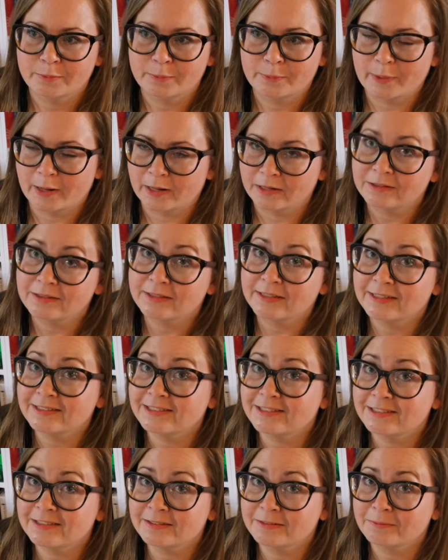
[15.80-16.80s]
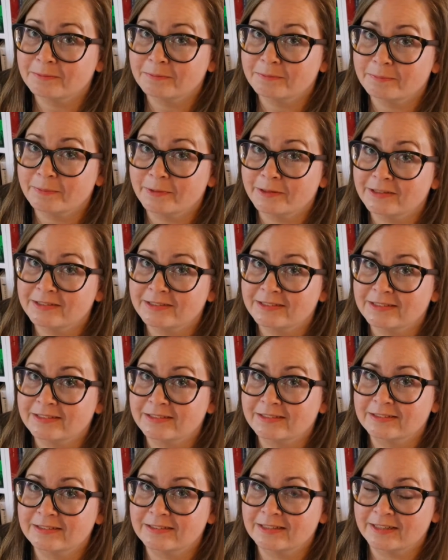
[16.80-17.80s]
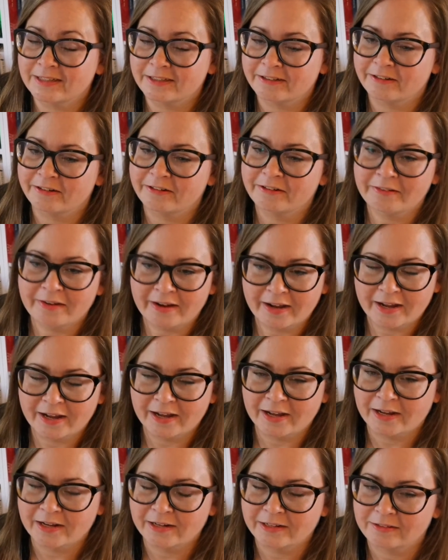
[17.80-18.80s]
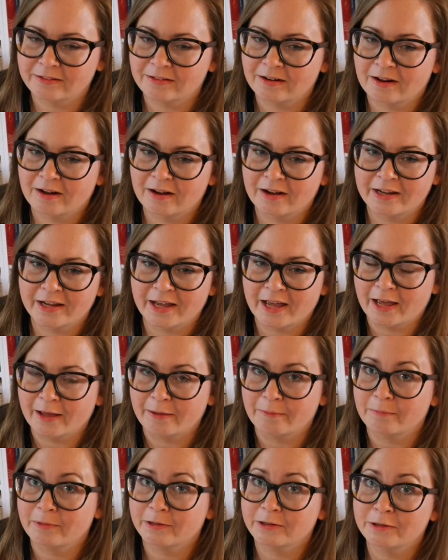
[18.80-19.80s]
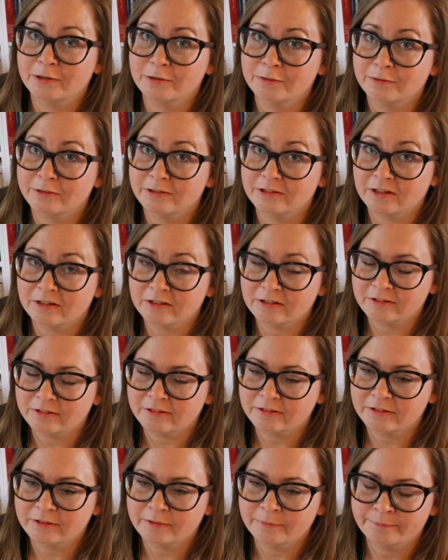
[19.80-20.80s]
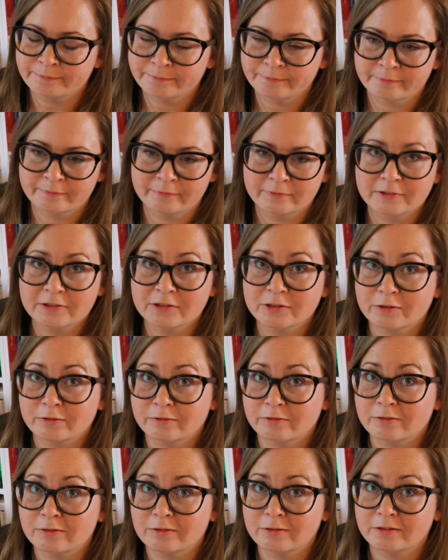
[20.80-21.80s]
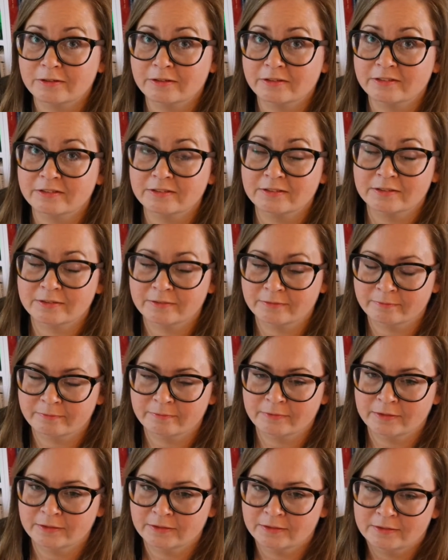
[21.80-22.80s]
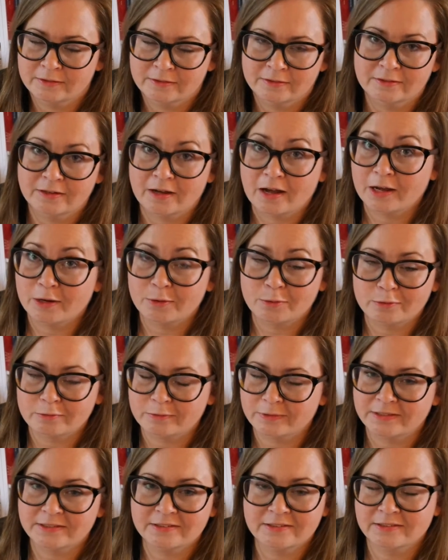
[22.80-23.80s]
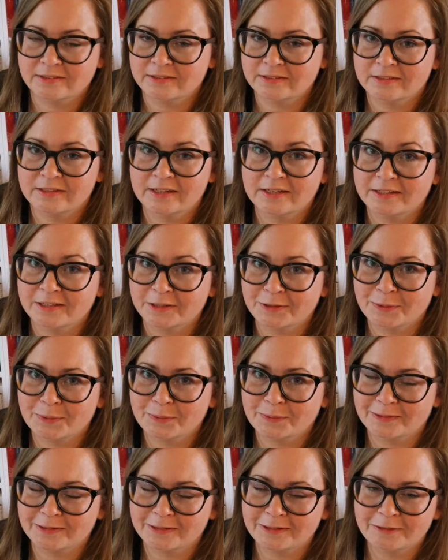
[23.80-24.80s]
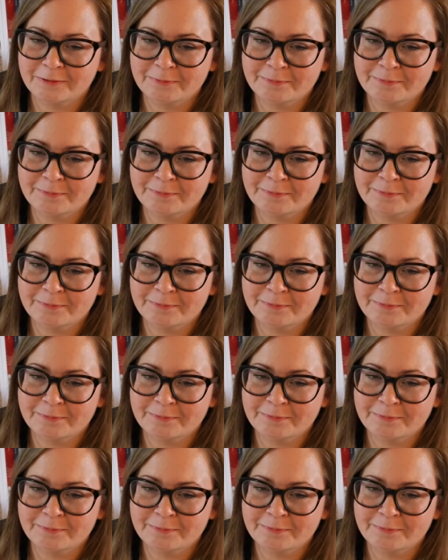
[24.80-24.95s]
well, it's bug season here, and I am a huge hugger, so of course I always get a cold.